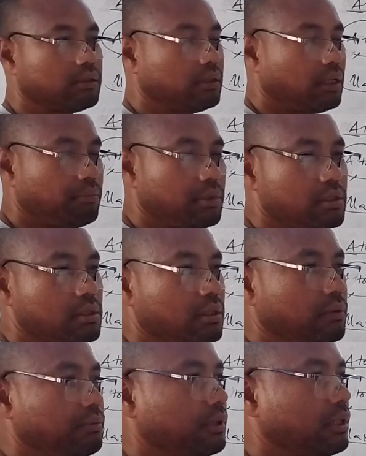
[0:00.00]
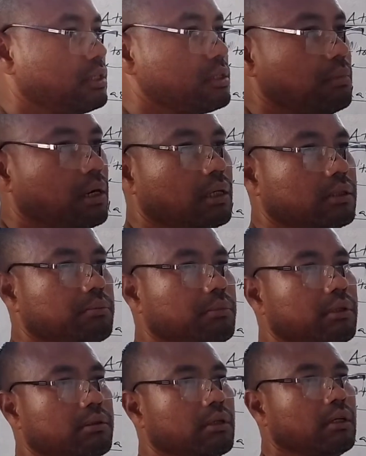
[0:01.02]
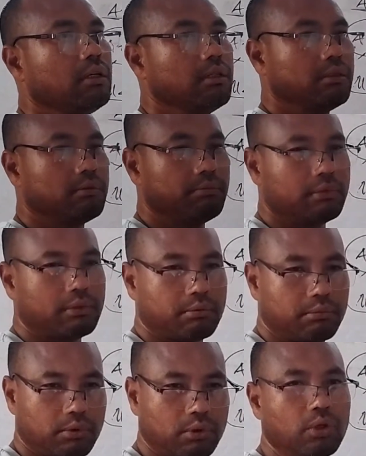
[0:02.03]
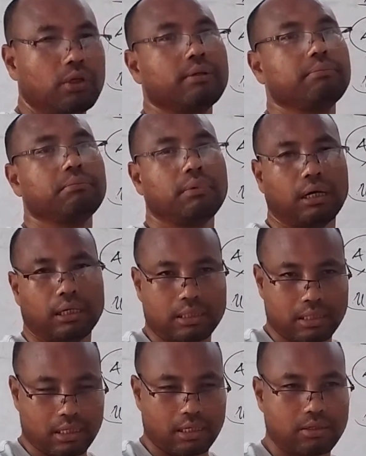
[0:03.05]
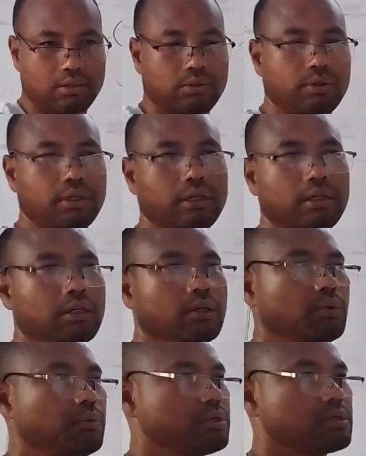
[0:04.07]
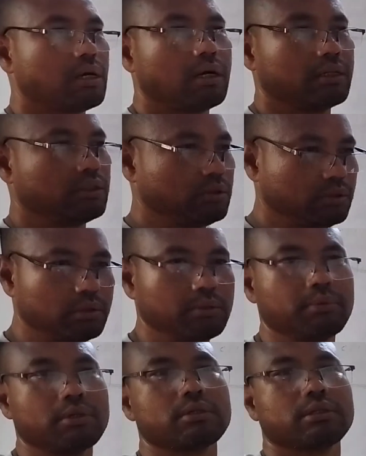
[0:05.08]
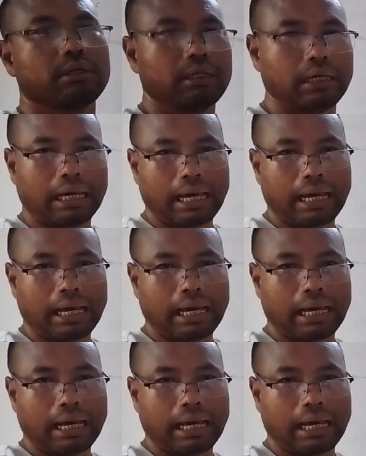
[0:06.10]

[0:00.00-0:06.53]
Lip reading: That means reference mass means known masses, okay, which are universally